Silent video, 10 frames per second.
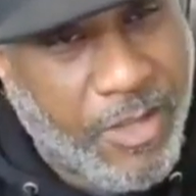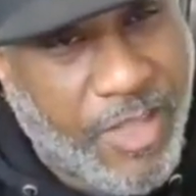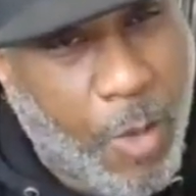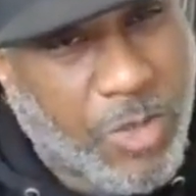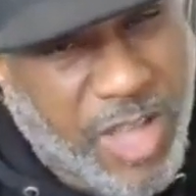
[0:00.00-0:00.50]

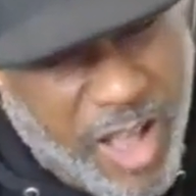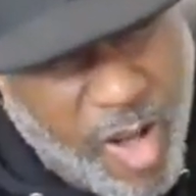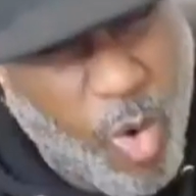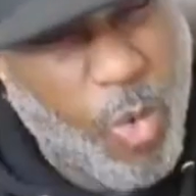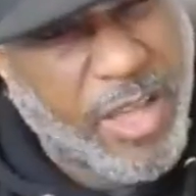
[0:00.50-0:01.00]
there was
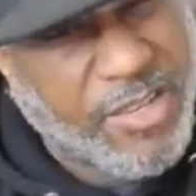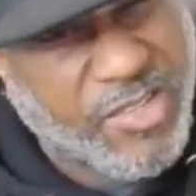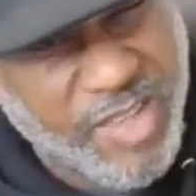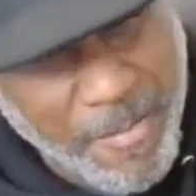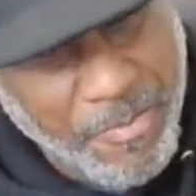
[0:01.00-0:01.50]
always
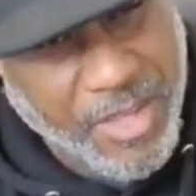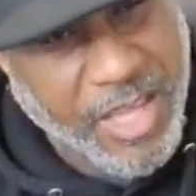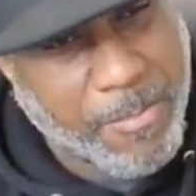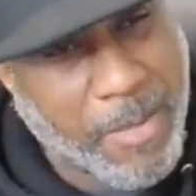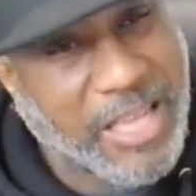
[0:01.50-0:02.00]

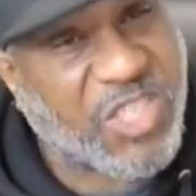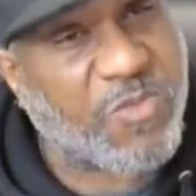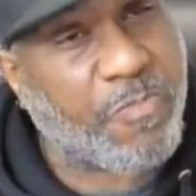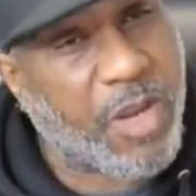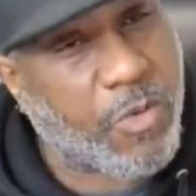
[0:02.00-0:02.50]
something in my
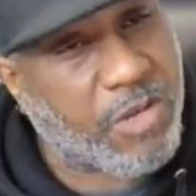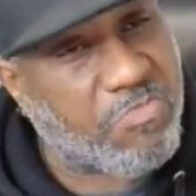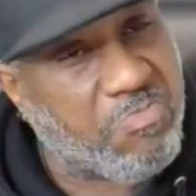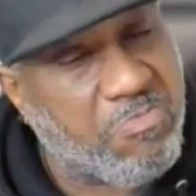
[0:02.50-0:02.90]
spirit